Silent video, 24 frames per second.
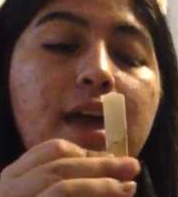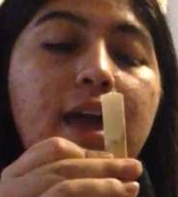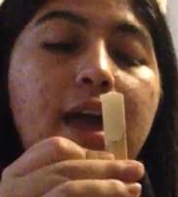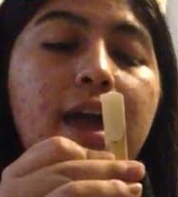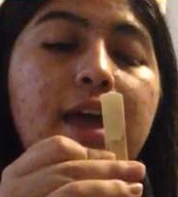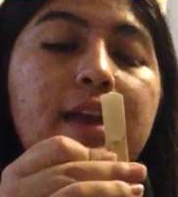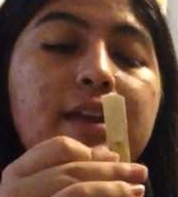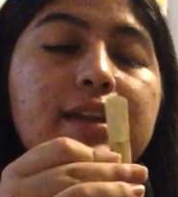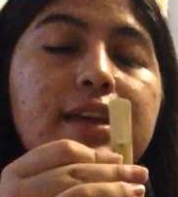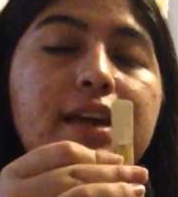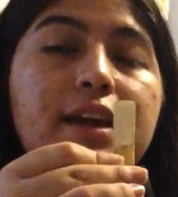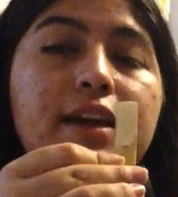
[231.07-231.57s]

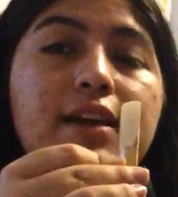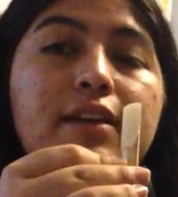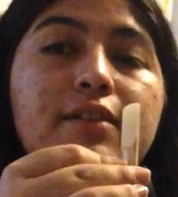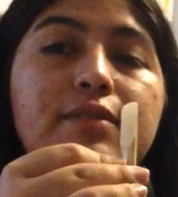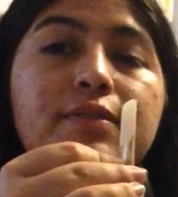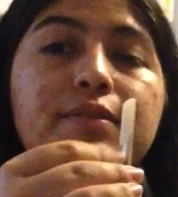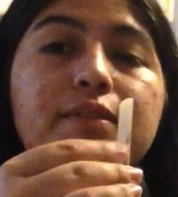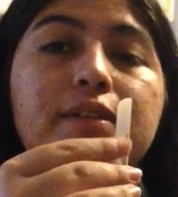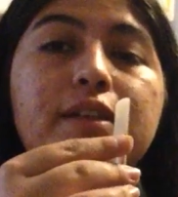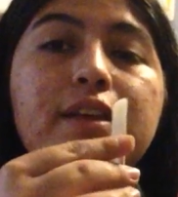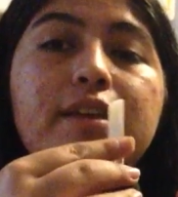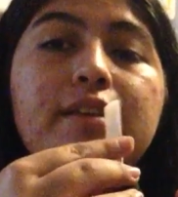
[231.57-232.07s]
and
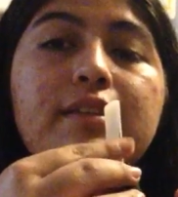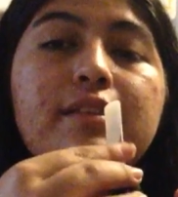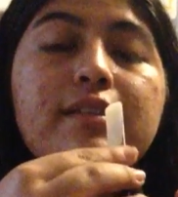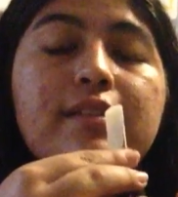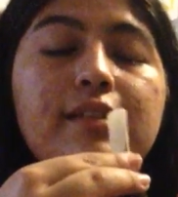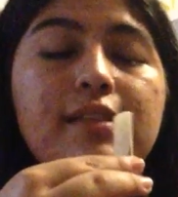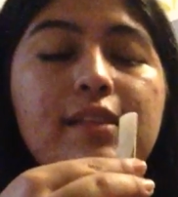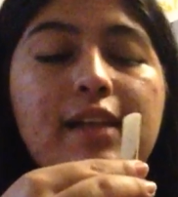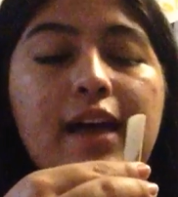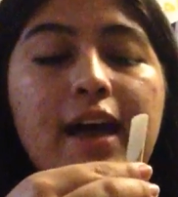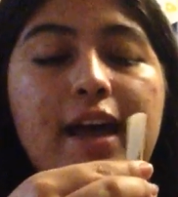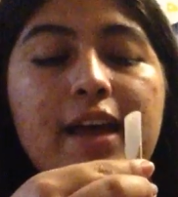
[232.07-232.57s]
carefully
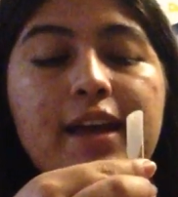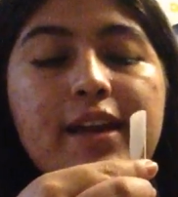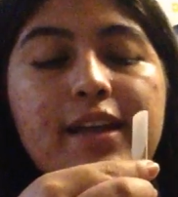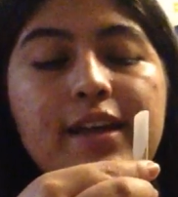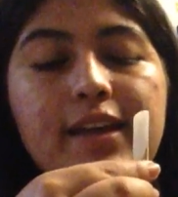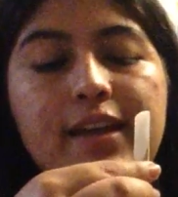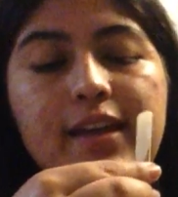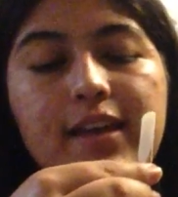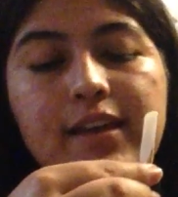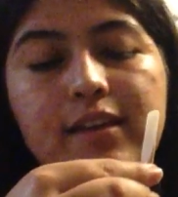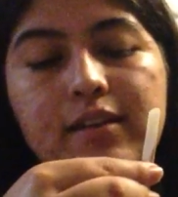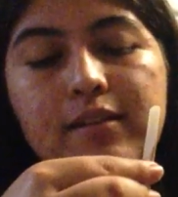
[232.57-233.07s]
slide
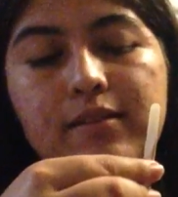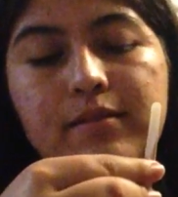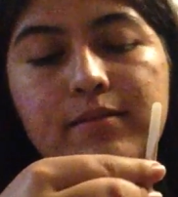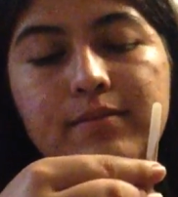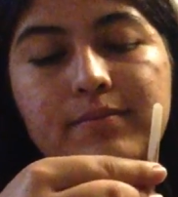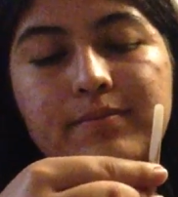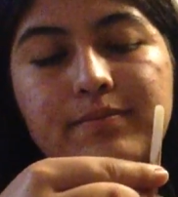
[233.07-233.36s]
it in